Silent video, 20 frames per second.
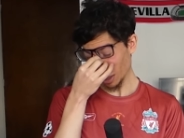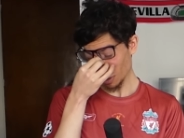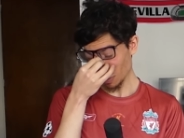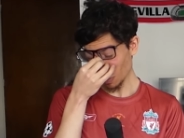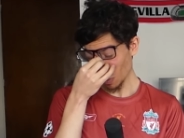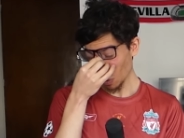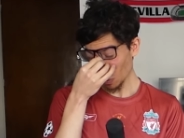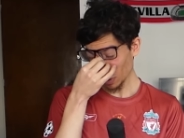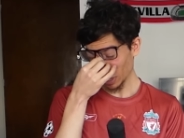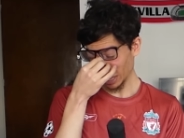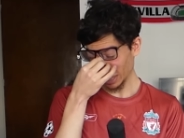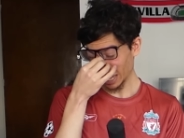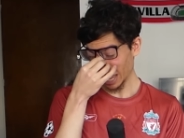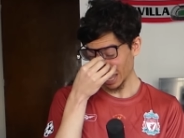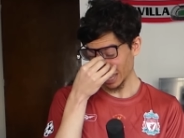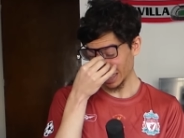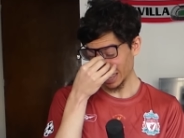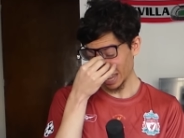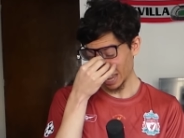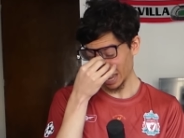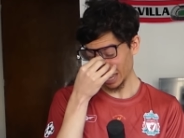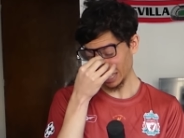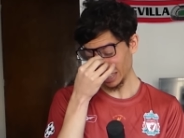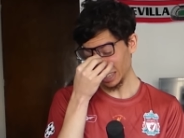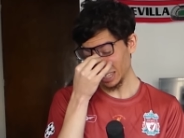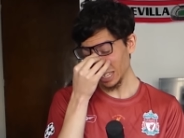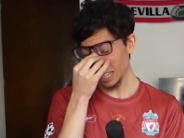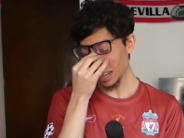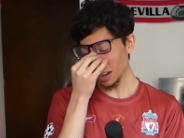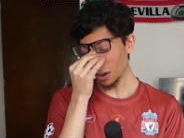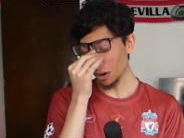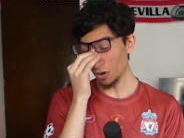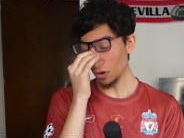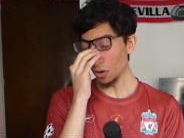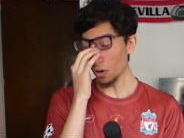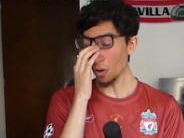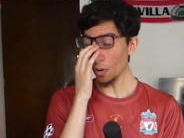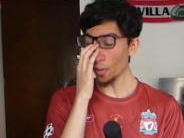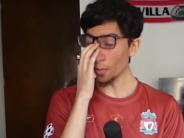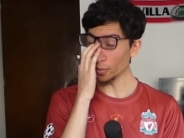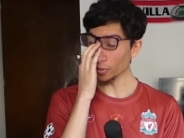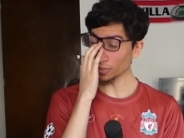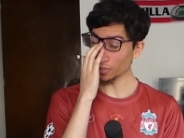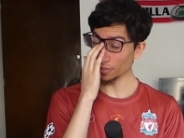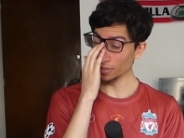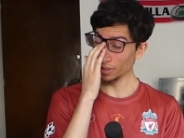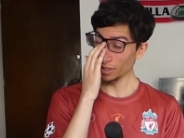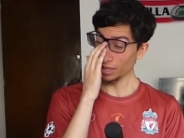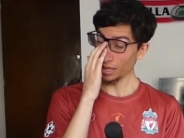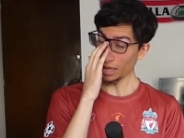smoking that day? Dear Lord.